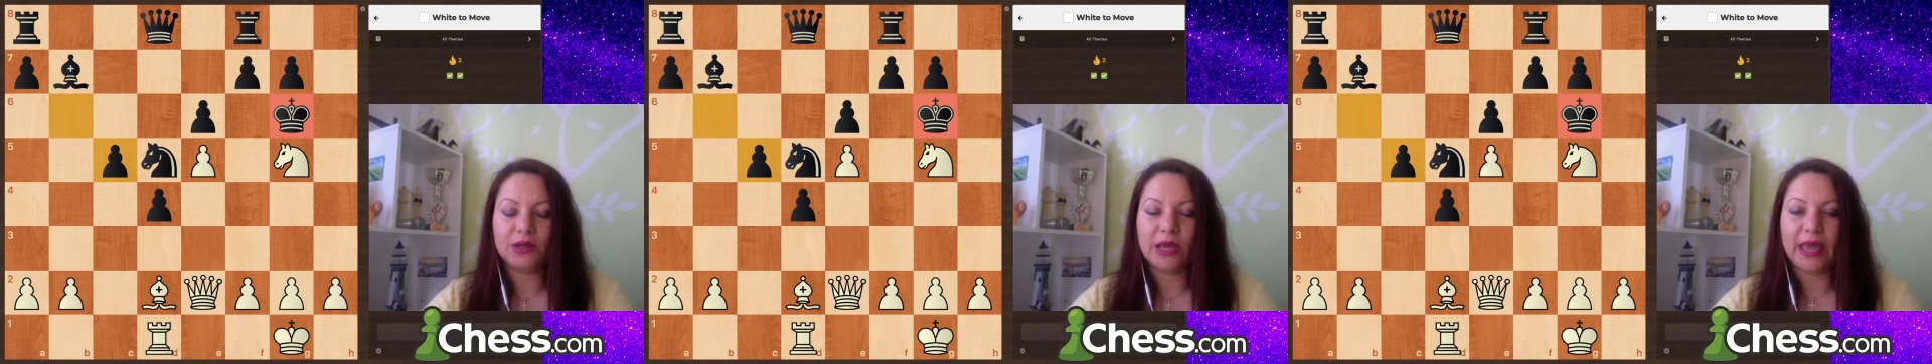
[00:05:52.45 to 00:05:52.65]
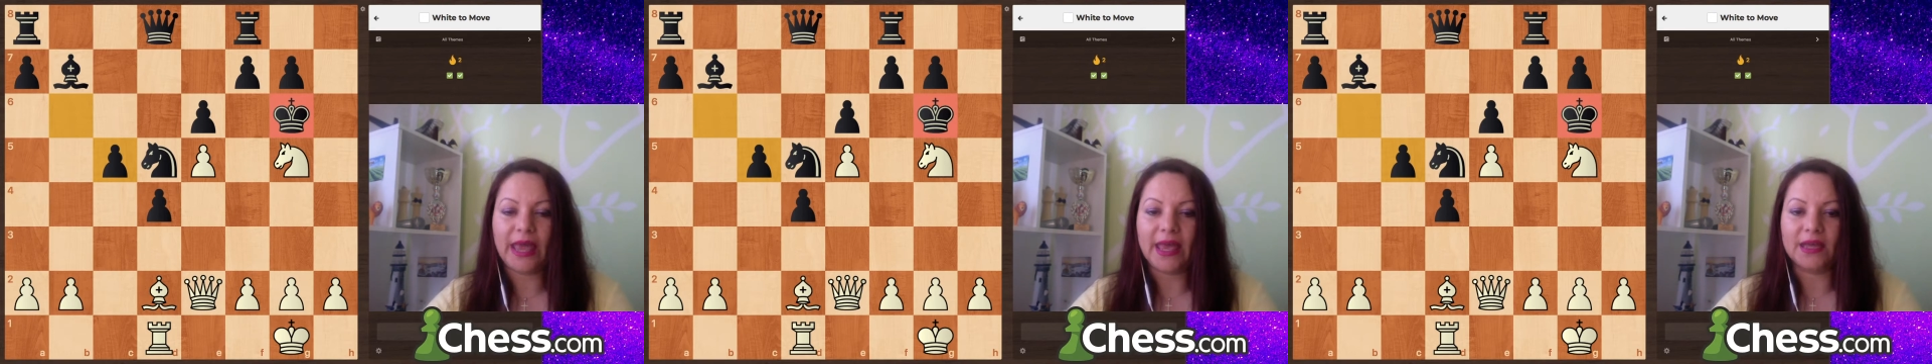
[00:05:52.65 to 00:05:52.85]

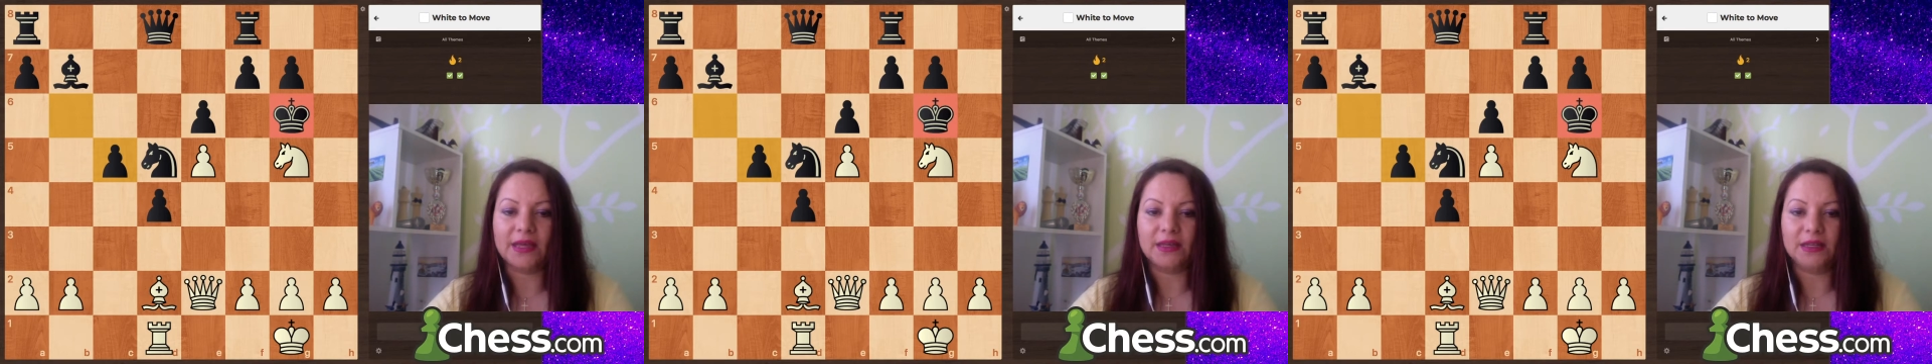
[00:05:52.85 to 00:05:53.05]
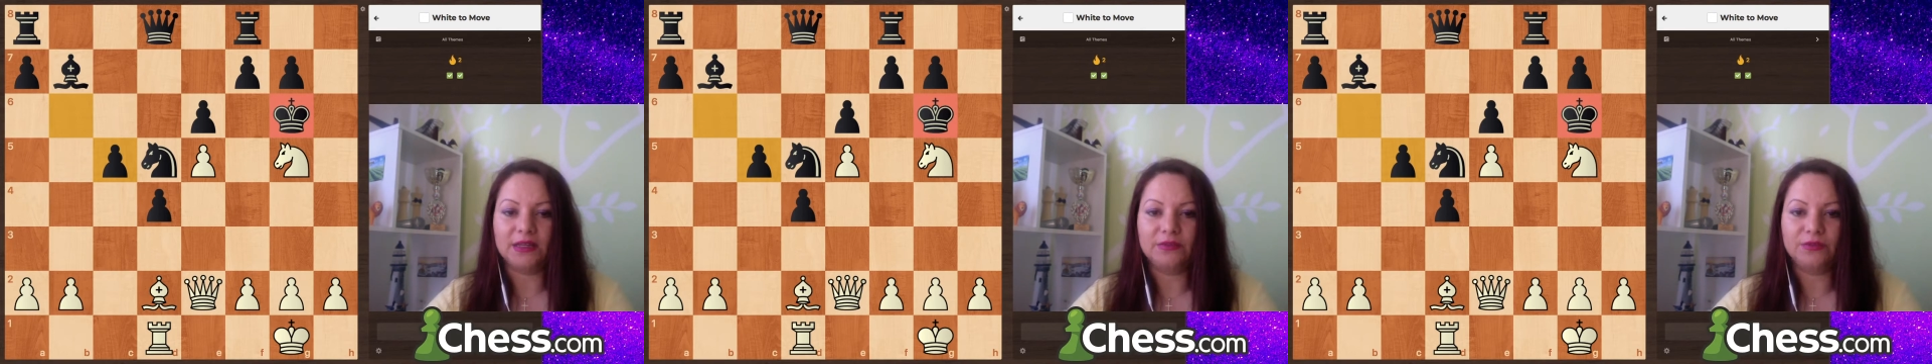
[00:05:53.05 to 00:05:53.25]

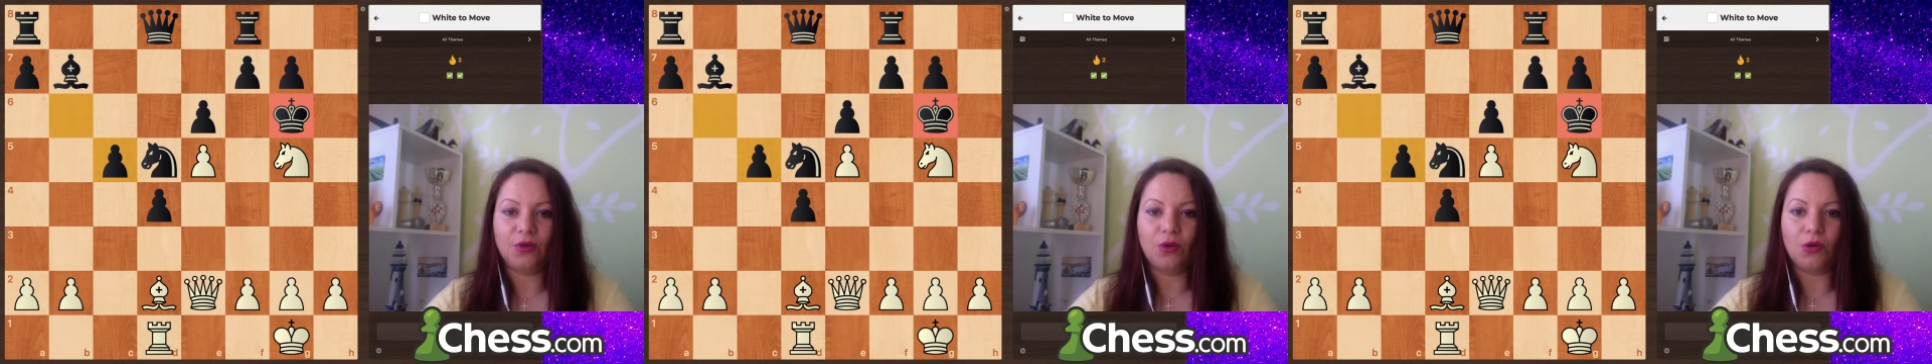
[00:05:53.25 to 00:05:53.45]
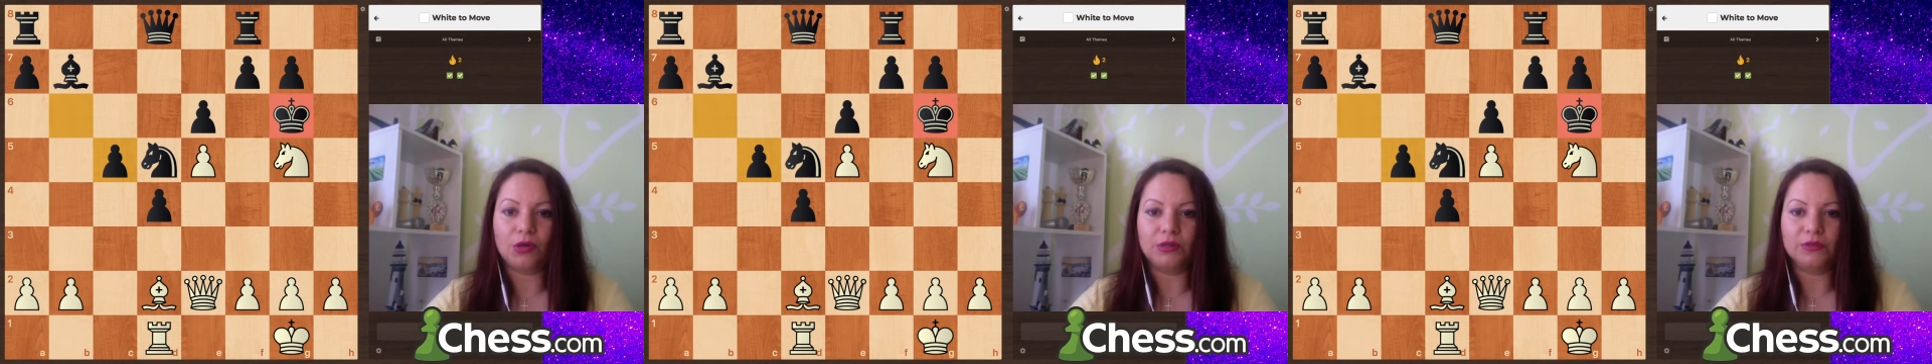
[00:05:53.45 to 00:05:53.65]
can
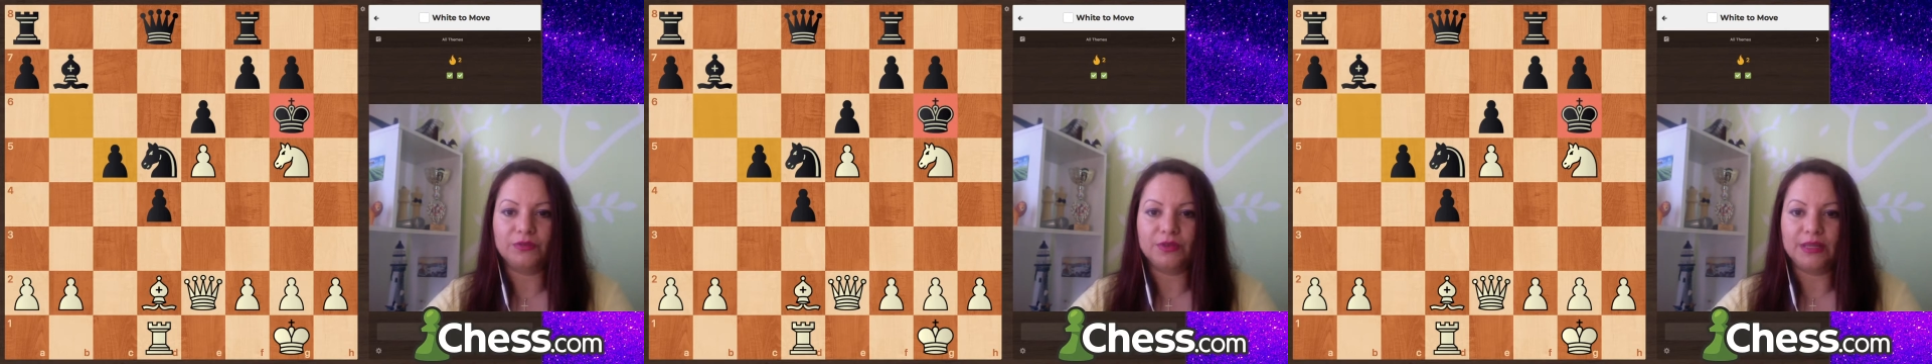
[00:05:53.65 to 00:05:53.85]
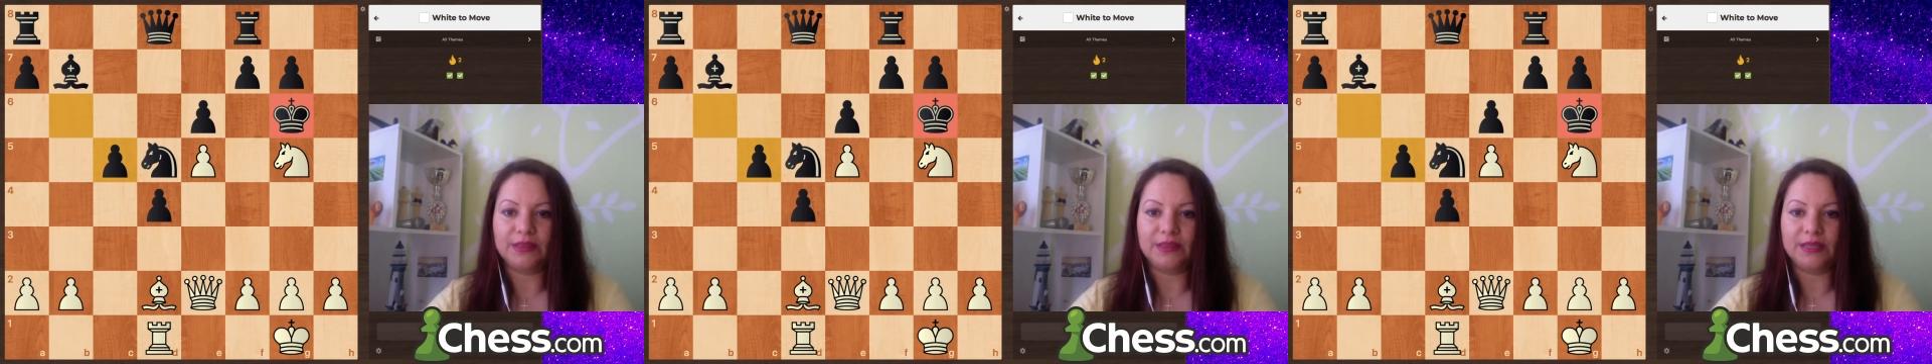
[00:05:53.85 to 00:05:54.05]
involve
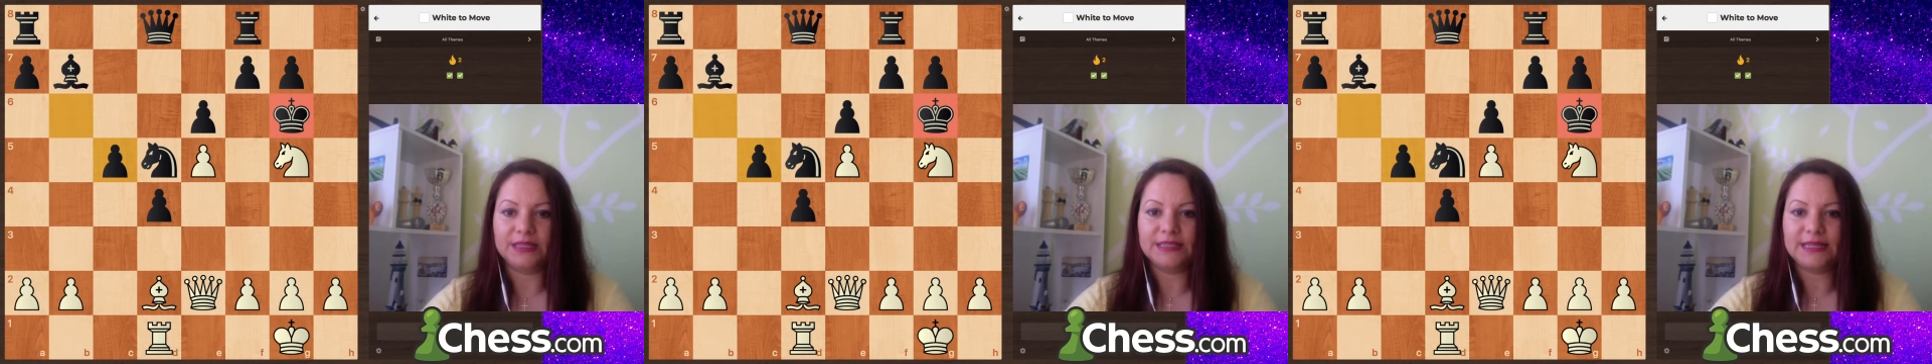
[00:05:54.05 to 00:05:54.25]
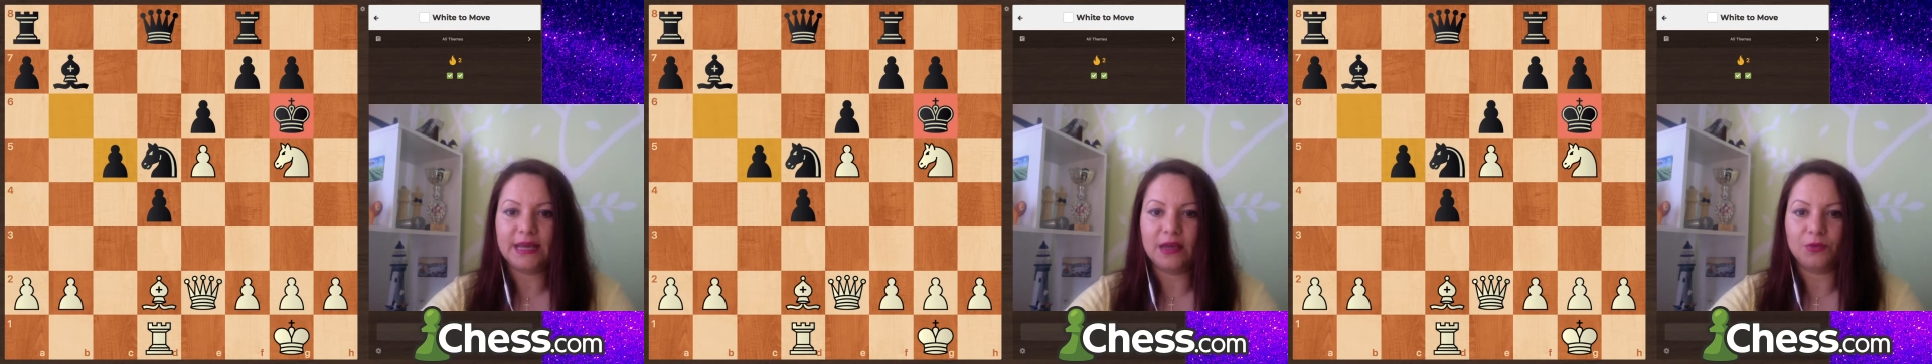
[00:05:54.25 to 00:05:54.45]
in the
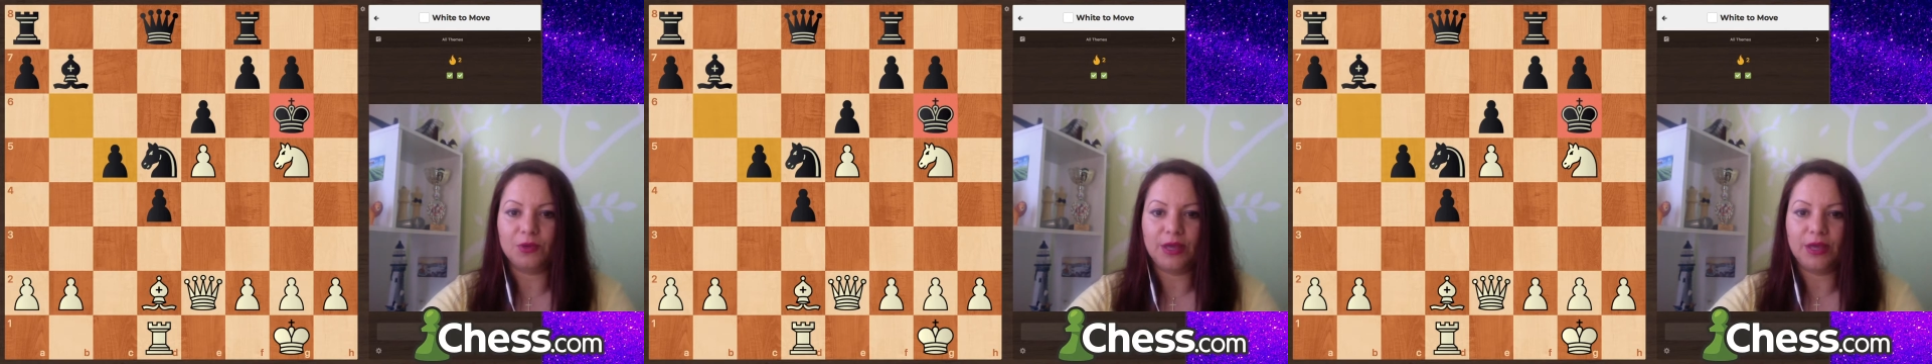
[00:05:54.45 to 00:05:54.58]
attack?